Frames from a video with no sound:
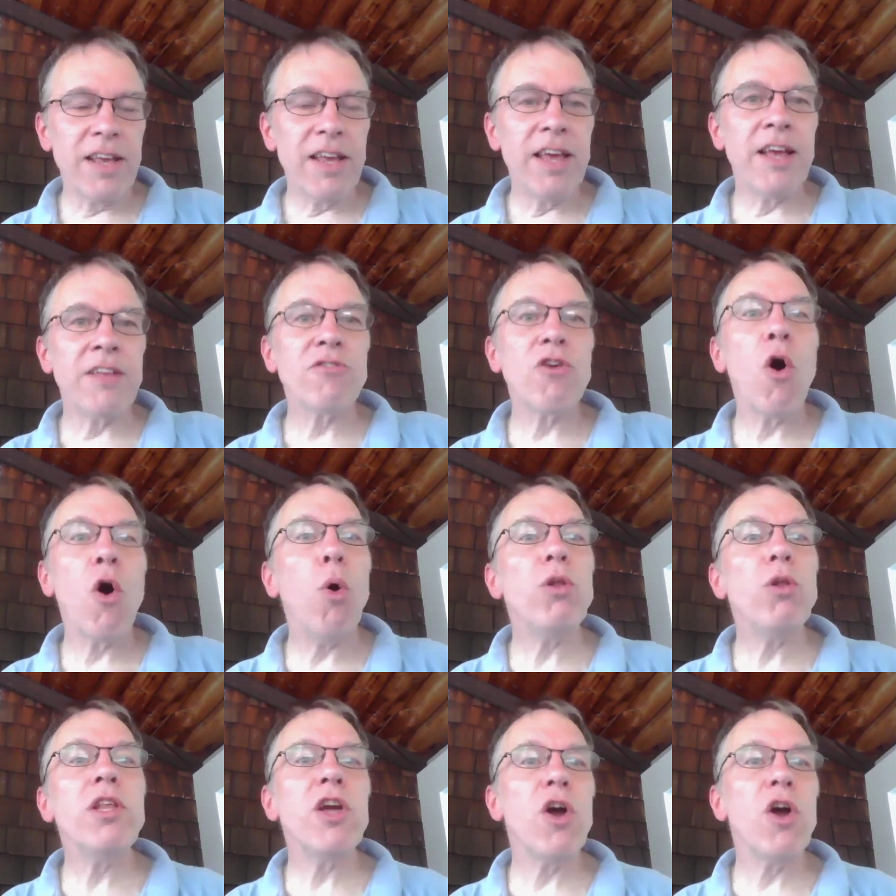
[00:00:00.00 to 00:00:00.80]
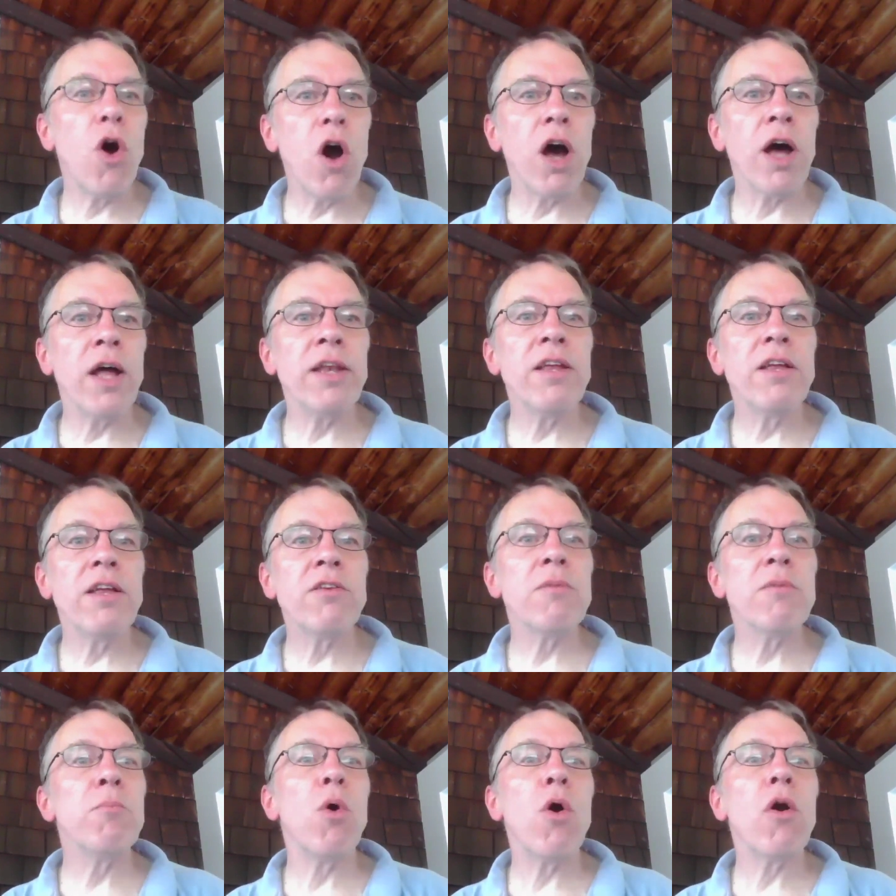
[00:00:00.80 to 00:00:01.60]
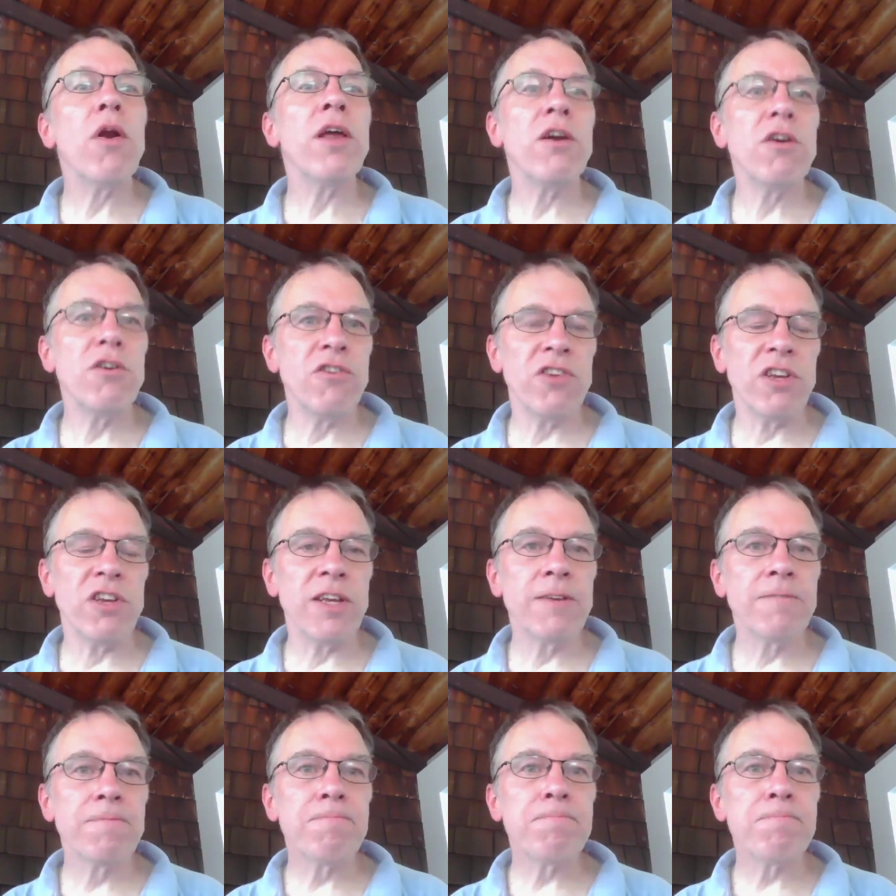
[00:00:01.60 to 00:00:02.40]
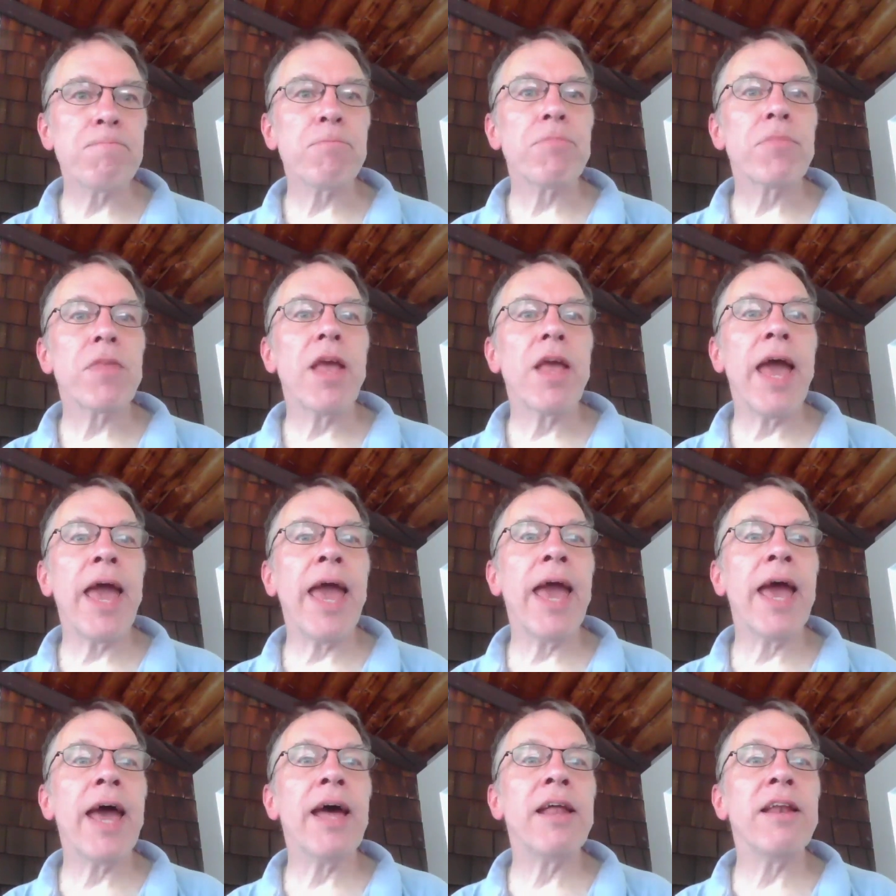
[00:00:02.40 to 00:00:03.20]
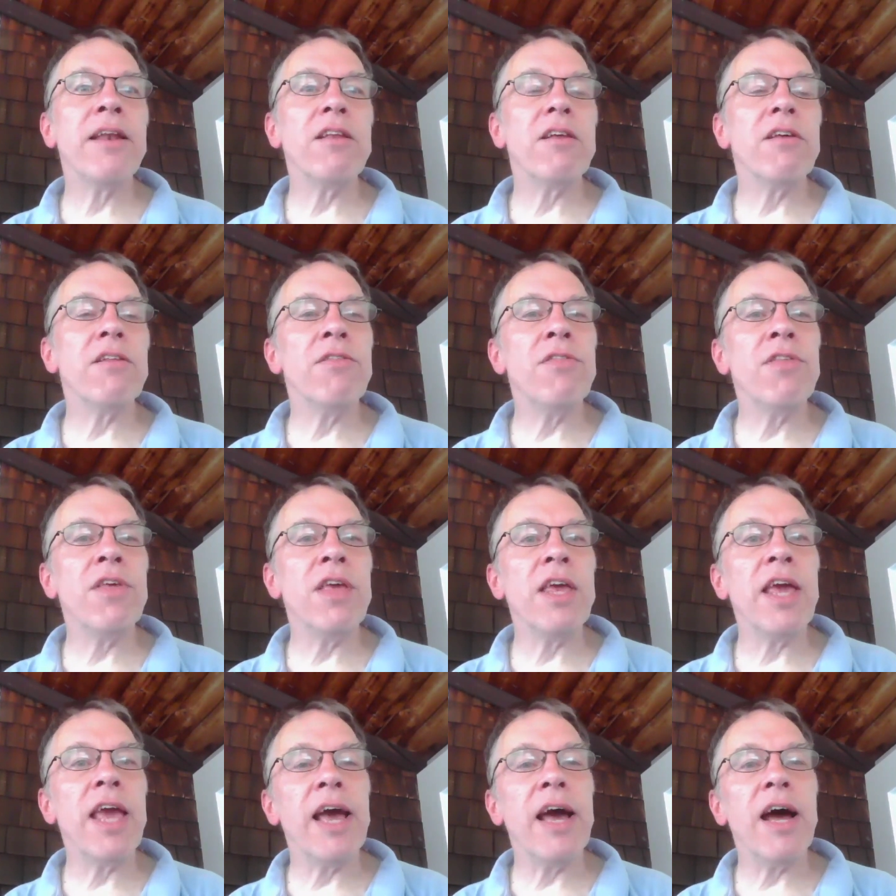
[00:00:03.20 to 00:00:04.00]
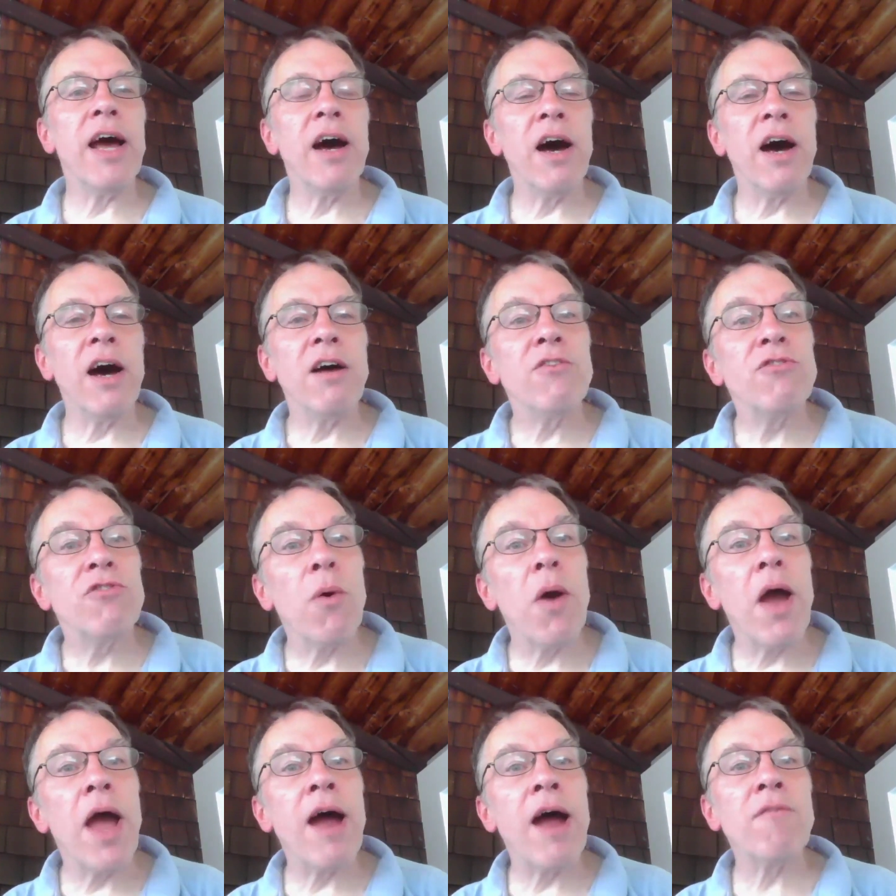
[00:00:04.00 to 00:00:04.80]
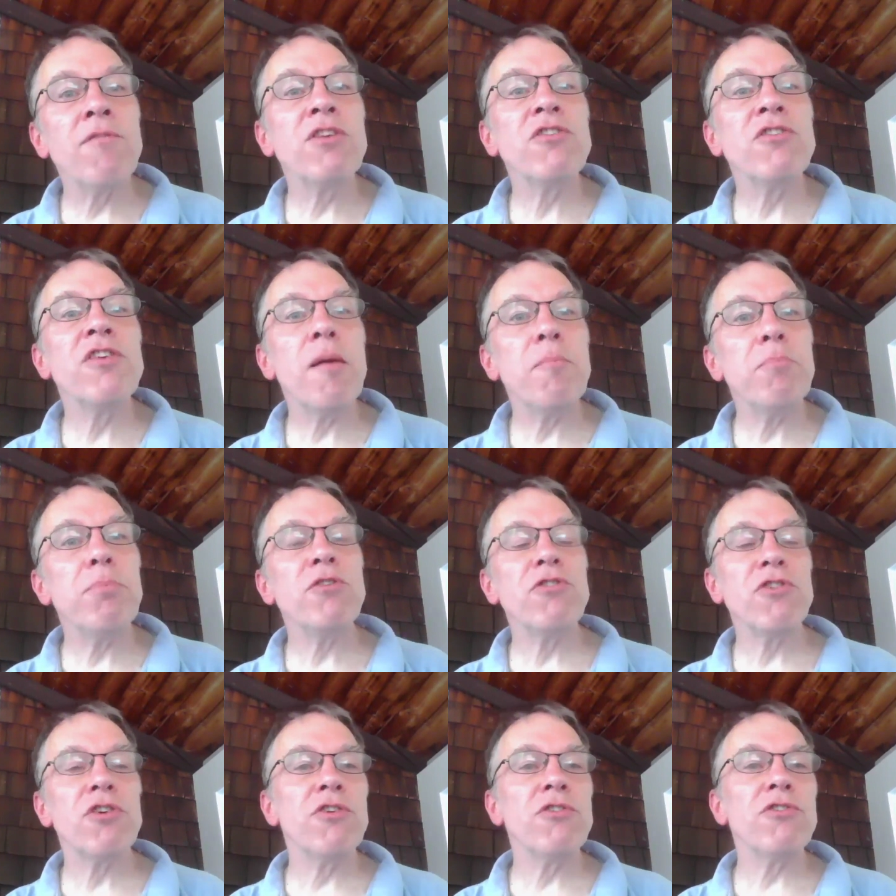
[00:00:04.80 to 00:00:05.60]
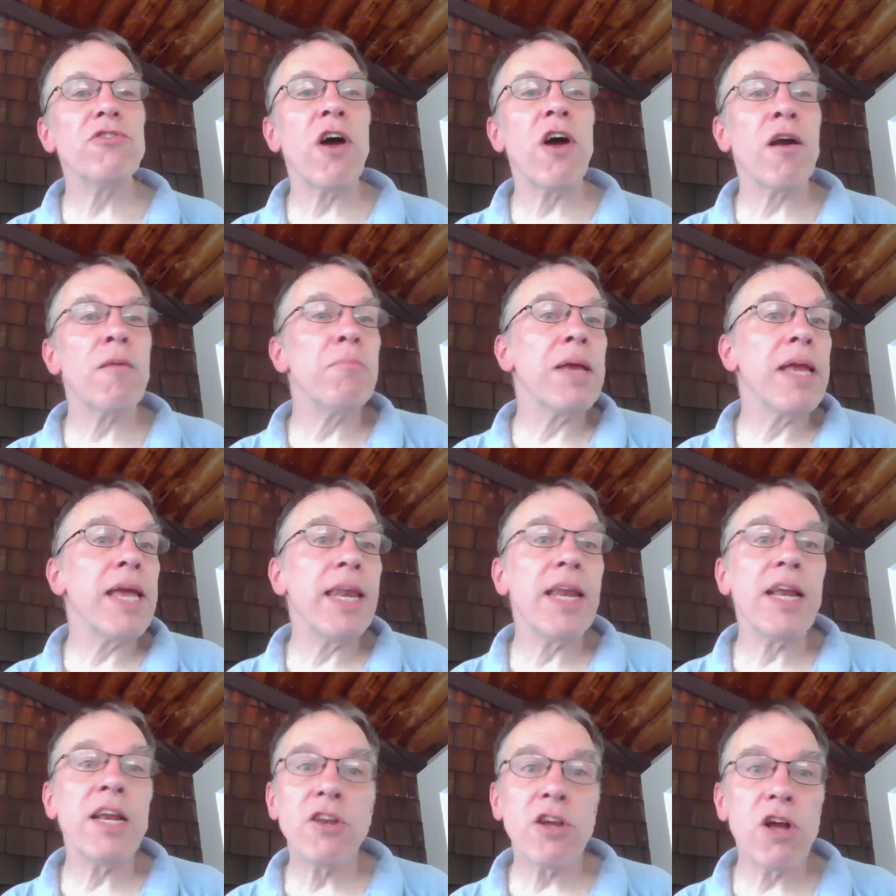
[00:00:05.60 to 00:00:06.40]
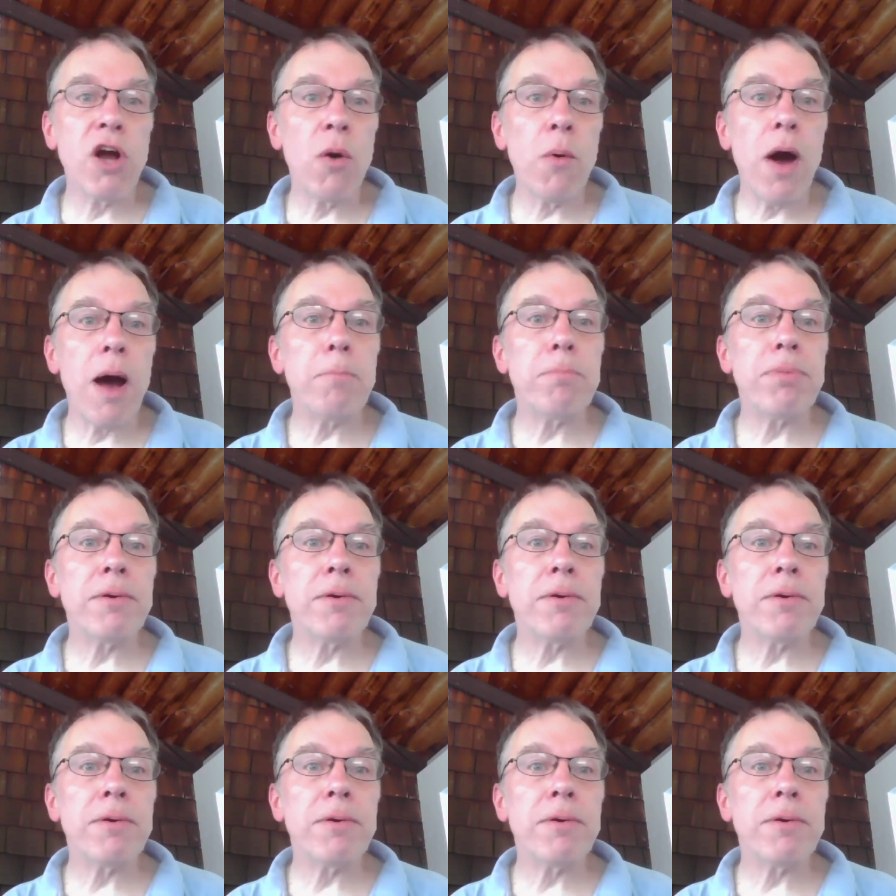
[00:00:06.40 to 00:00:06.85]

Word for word: It's holding on to more energy, and the uh, so average temperatures are beginning to go up.